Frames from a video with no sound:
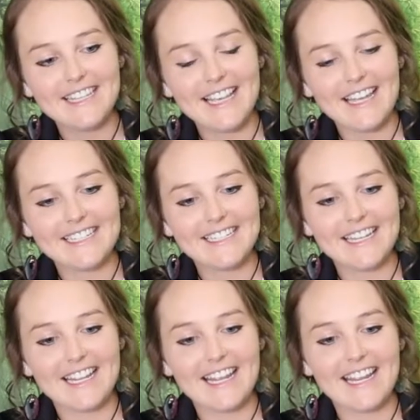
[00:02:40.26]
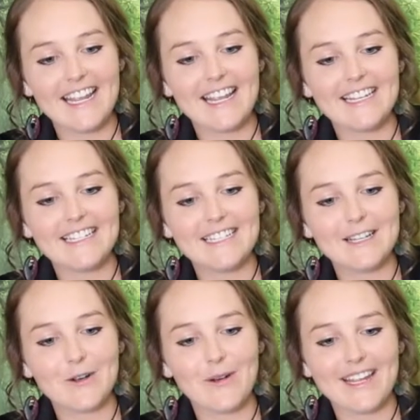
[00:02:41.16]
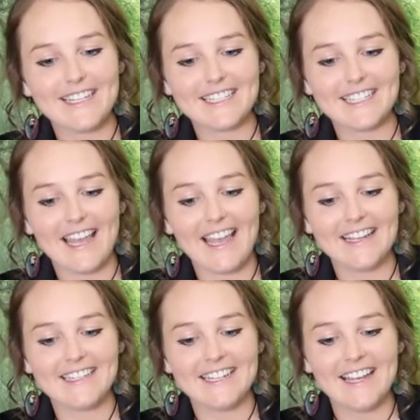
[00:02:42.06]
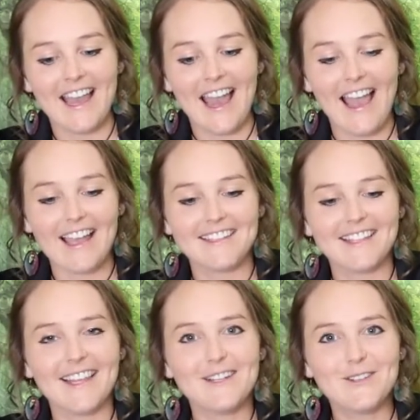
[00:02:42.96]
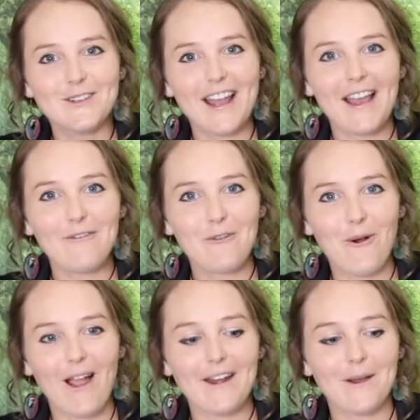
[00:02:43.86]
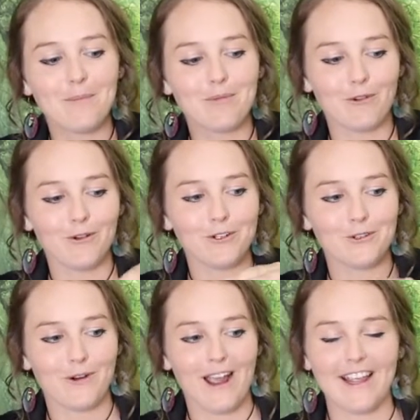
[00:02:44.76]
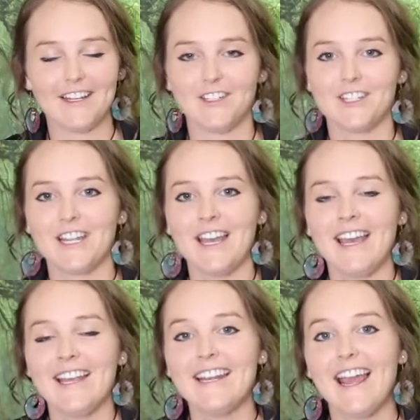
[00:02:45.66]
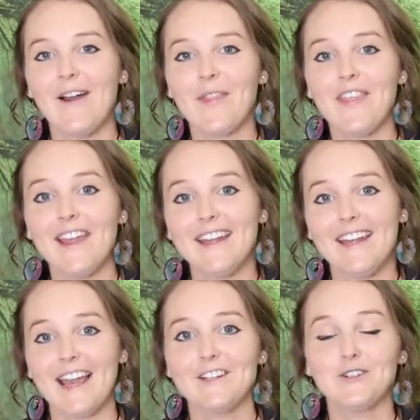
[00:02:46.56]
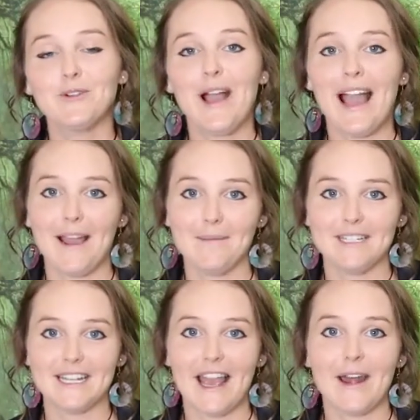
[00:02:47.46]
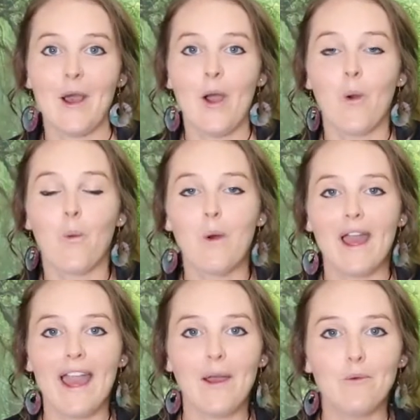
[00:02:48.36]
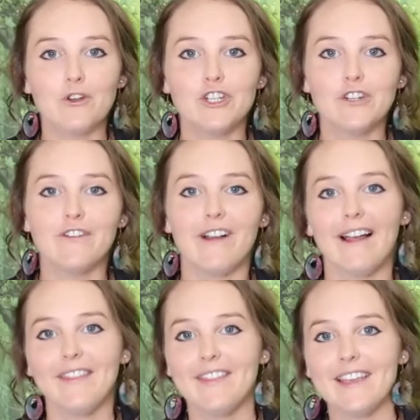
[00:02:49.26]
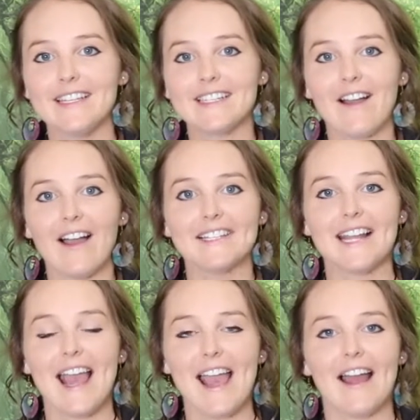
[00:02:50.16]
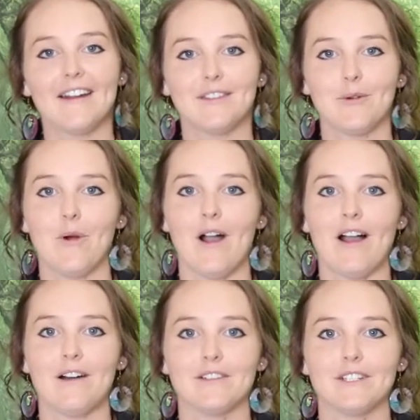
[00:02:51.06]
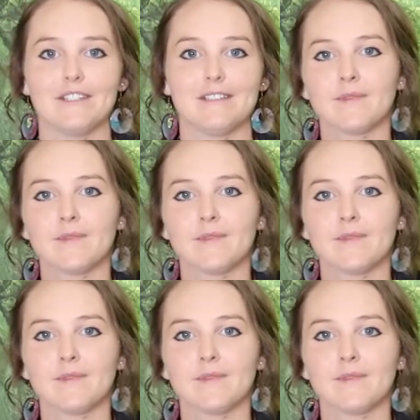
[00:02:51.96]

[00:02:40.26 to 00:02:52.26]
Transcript: the NT, into Queensland, so they do have quite a broad range. Now their natural habitat, where would you find these guys out in the wild?